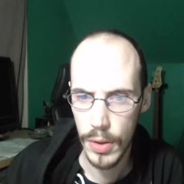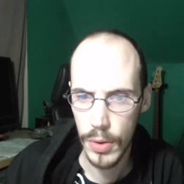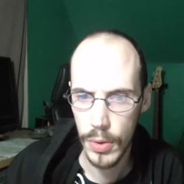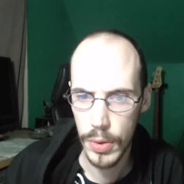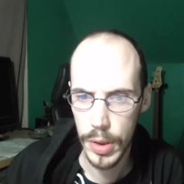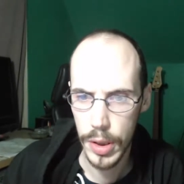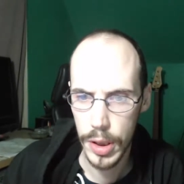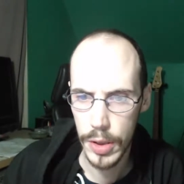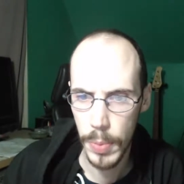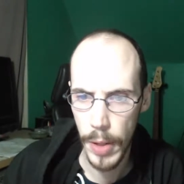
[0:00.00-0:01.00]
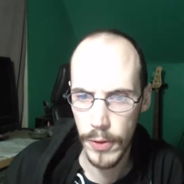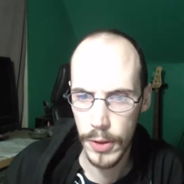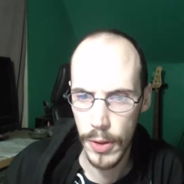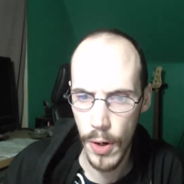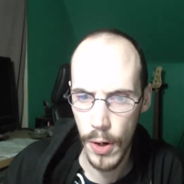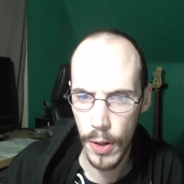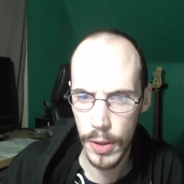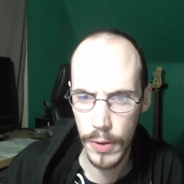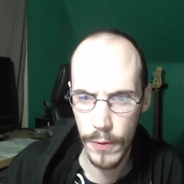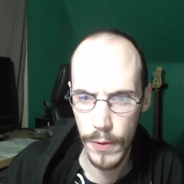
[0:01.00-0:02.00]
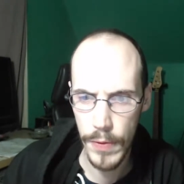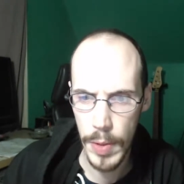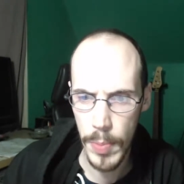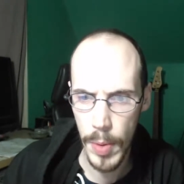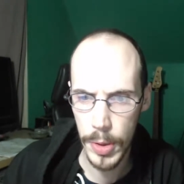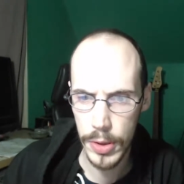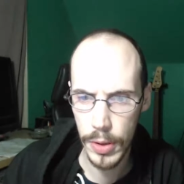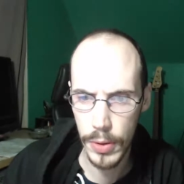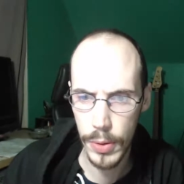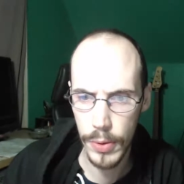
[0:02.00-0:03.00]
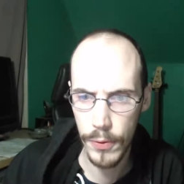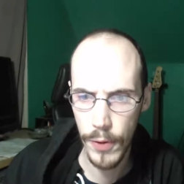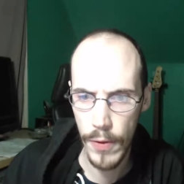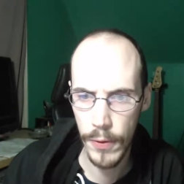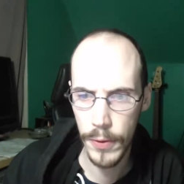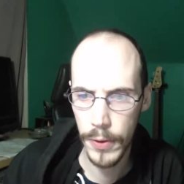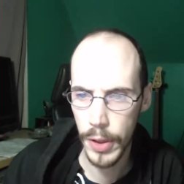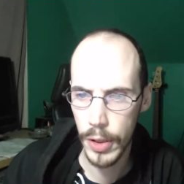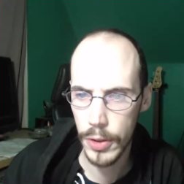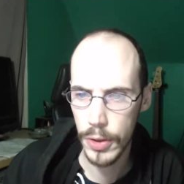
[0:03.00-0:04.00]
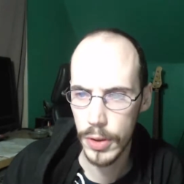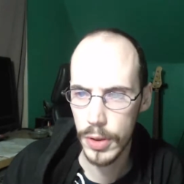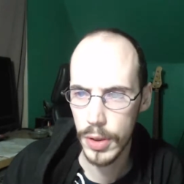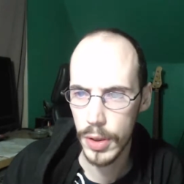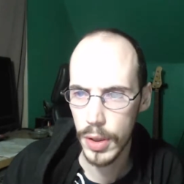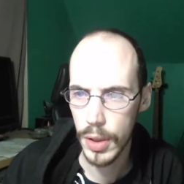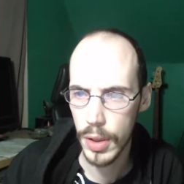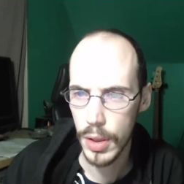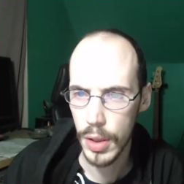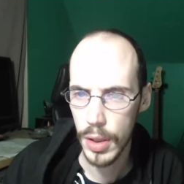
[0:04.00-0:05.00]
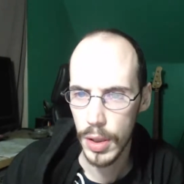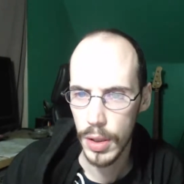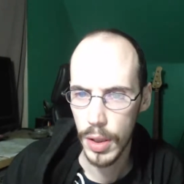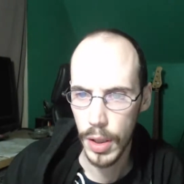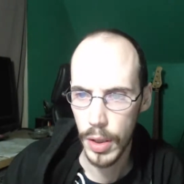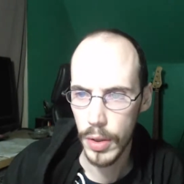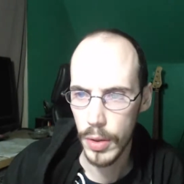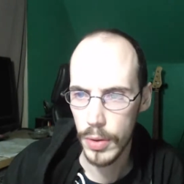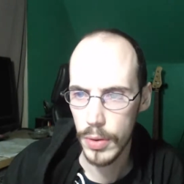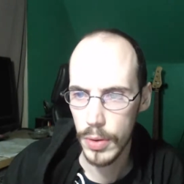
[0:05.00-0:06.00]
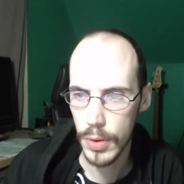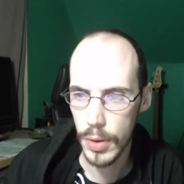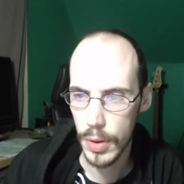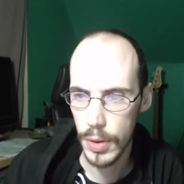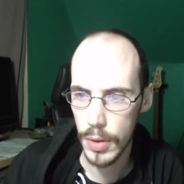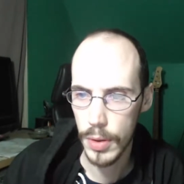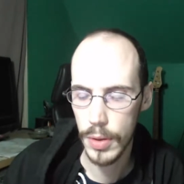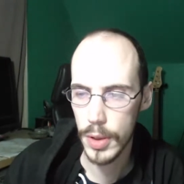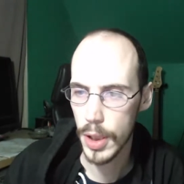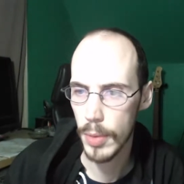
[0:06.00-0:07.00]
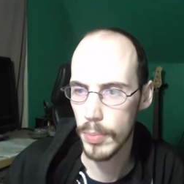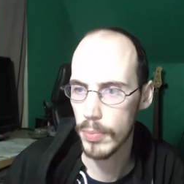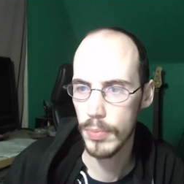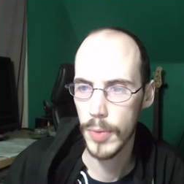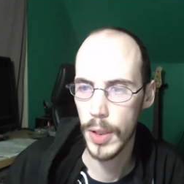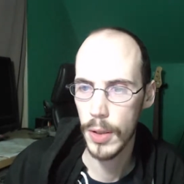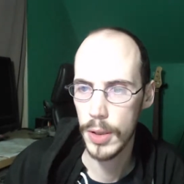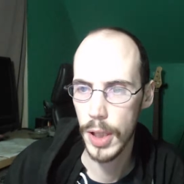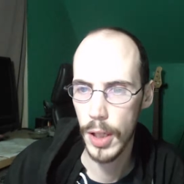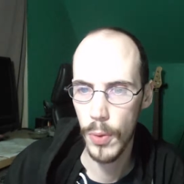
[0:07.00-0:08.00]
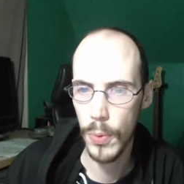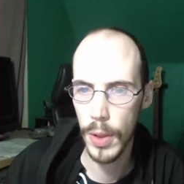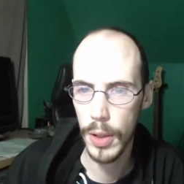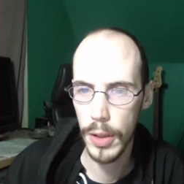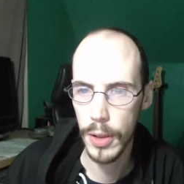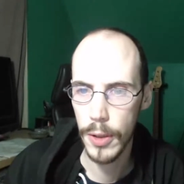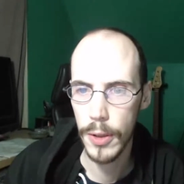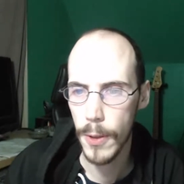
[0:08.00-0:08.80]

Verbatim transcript: Tserriednich, private guard, 15 members, including 5 affiliate hunters. Another, same, second queen again.